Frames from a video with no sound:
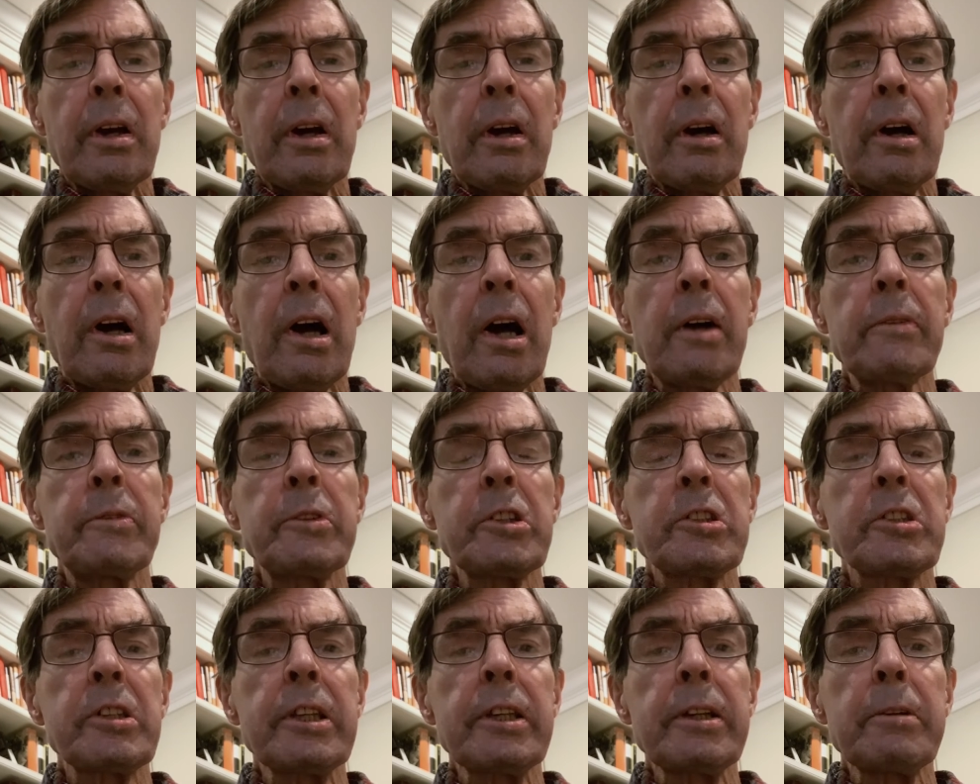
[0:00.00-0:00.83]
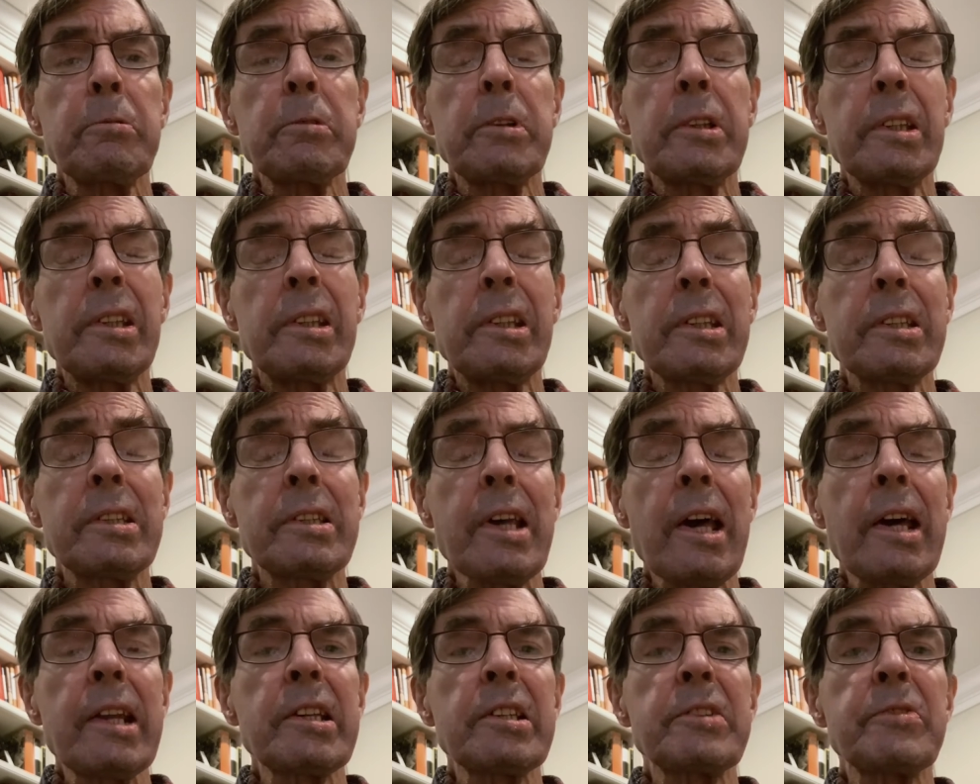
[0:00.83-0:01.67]
Obviously, we were
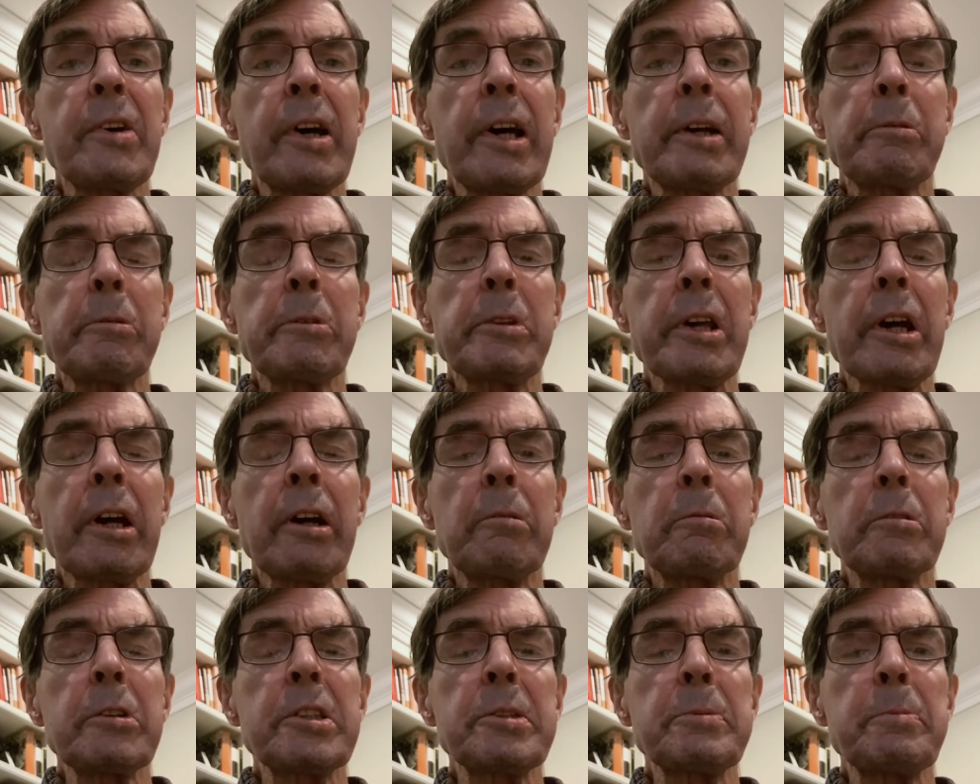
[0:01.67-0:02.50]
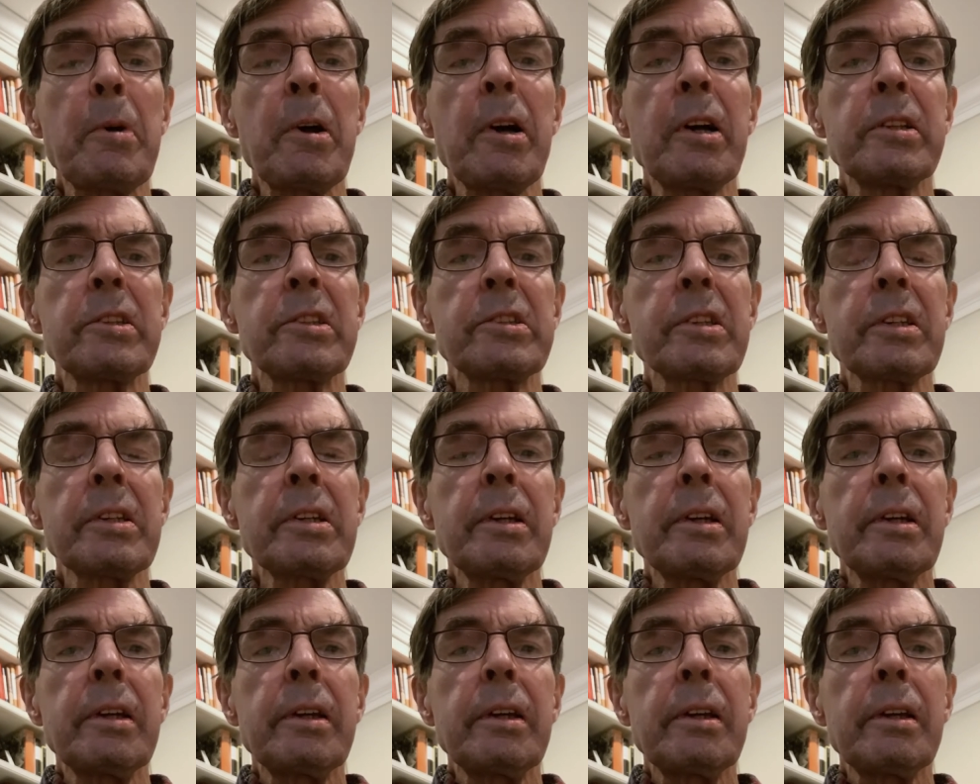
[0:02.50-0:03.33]
dissatisfied with our response.
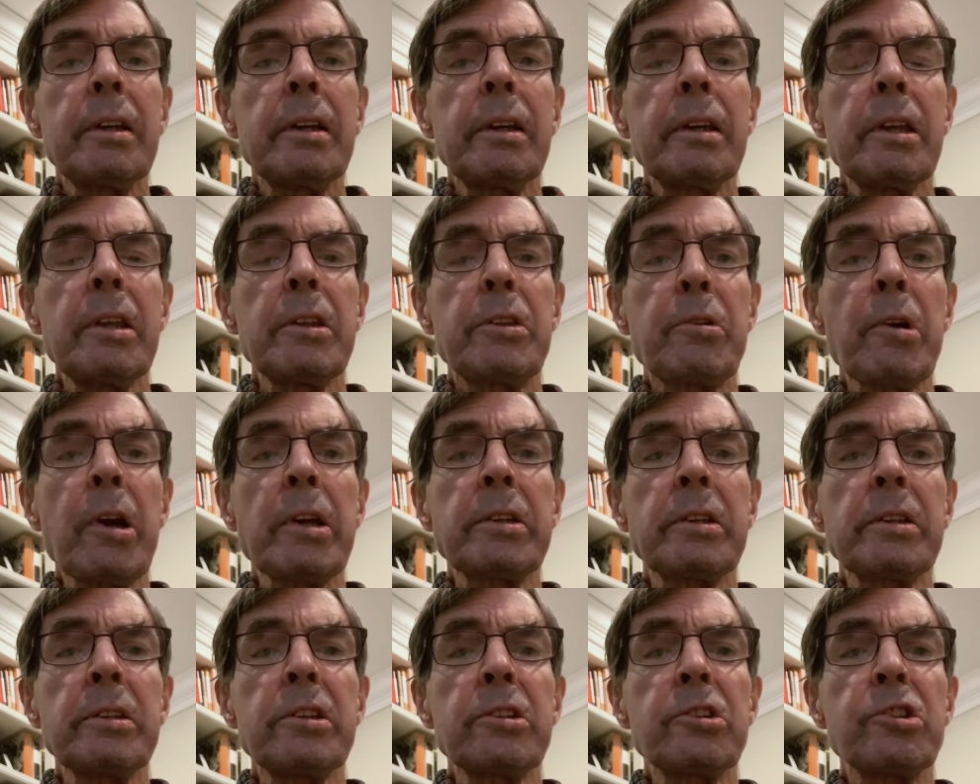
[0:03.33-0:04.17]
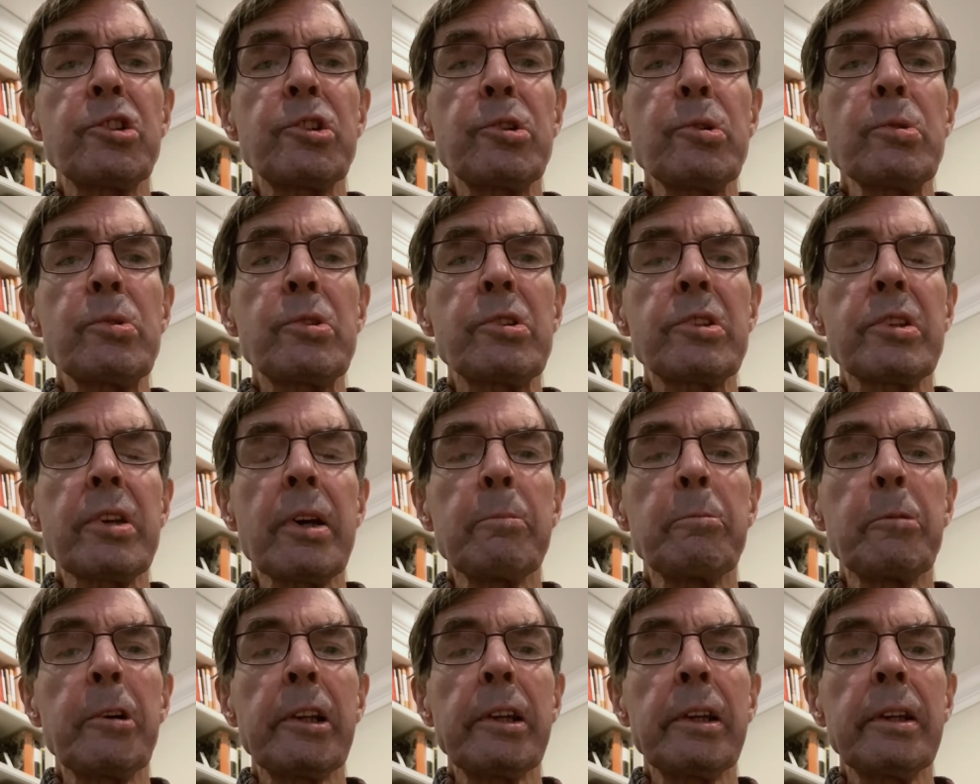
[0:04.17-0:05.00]
He threatened to shoot
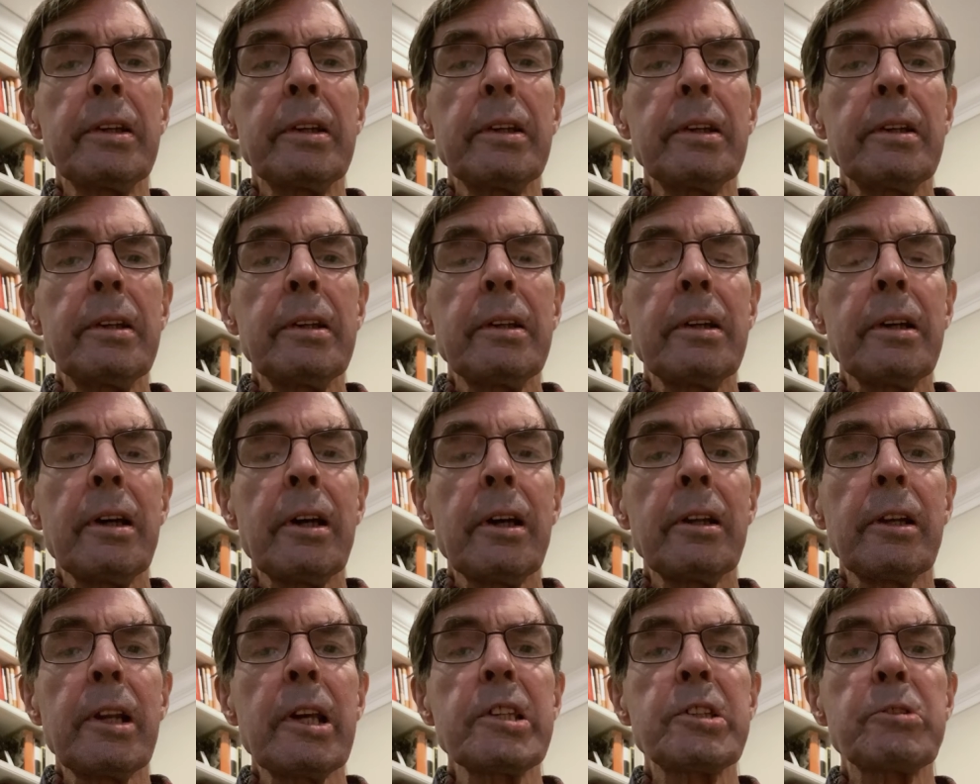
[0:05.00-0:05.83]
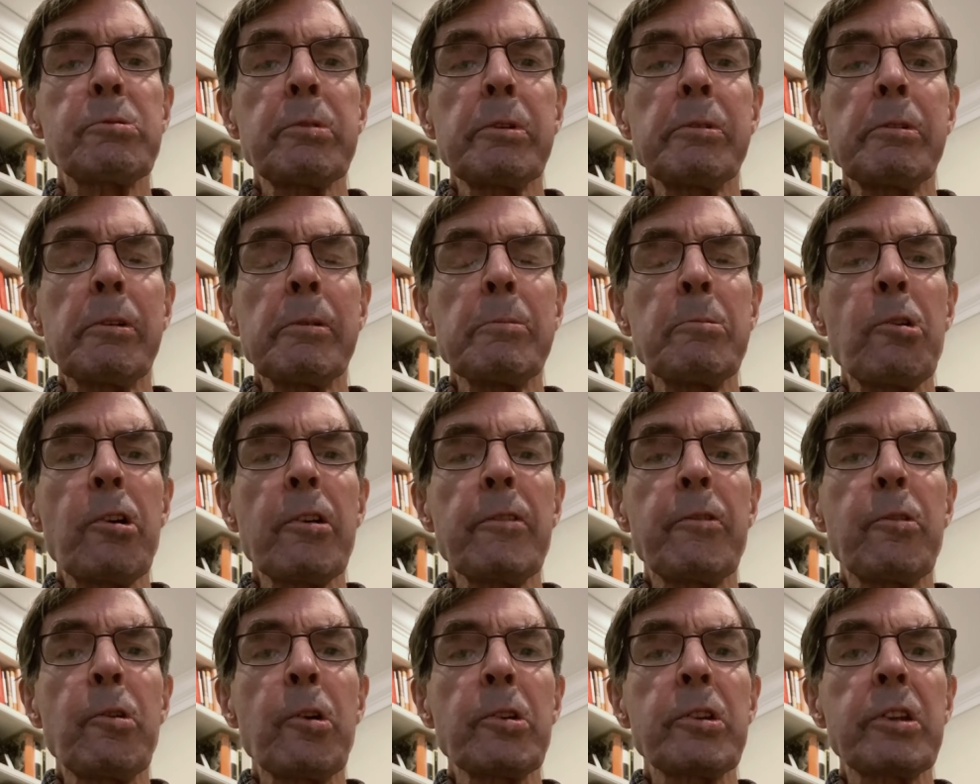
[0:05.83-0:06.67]
someone unless we were more
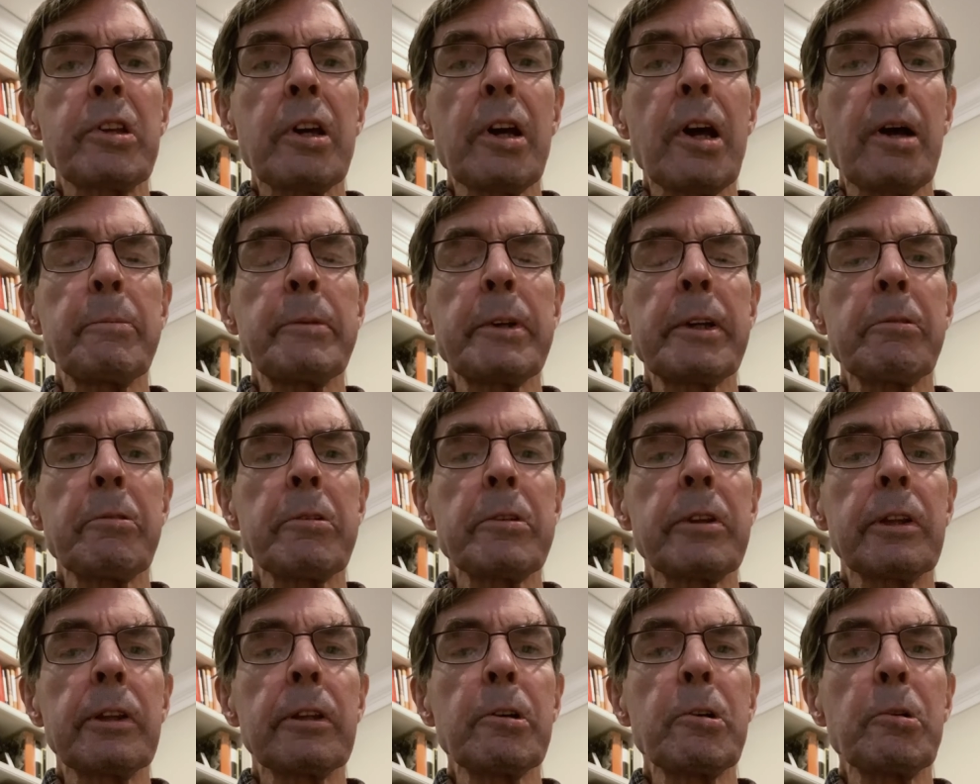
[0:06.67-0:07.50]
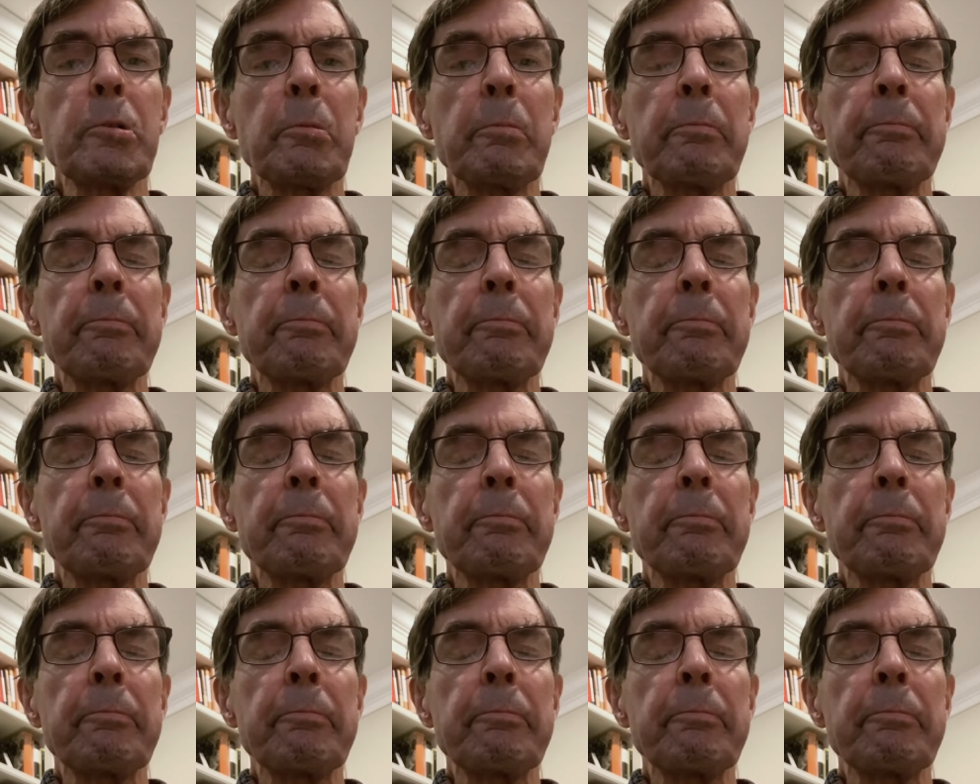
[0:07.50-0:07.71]
forthcoming with loot.